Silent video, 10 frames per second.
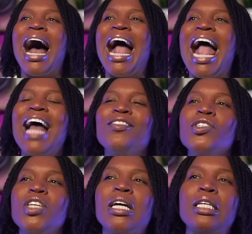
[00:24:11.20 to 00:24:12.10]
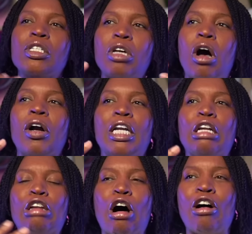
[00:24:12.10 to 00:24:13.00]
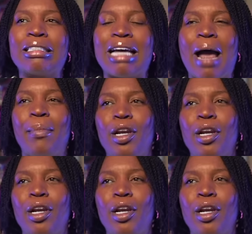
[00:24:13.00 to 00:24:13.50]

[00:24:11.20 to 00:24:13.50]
I hadn't sung this song in a long time,